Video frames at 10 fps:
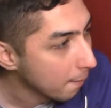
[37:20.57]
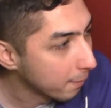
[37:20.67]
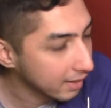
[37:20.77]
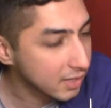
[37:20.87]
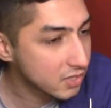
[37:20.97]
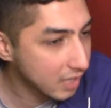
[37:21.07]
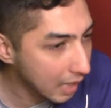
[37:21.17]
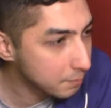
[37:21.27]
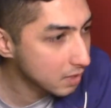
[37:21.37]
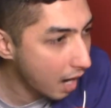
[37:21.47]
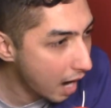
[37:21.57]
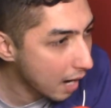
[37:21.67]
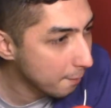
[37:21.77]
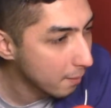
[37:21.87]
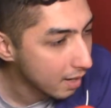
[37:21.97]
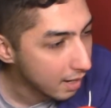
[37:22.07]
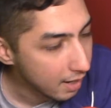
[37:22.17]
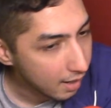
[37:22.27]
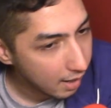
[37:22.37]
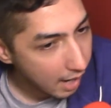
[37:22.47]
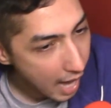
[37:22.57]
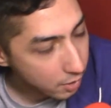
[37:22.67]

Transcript: But at the same time, I